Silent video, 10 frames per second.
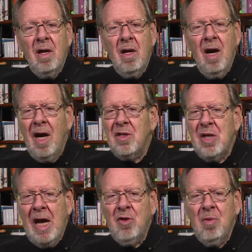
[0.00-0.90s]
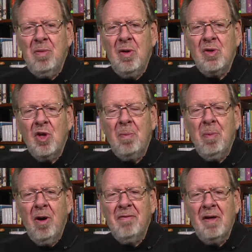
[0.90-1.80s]
God's attributes are
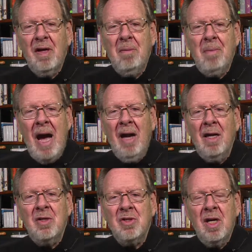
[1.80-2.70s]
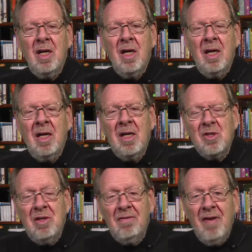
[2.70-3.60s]
perfectly balanced in His
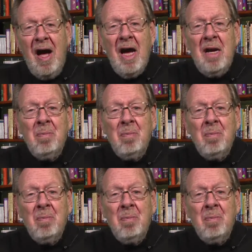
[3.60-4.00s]
divine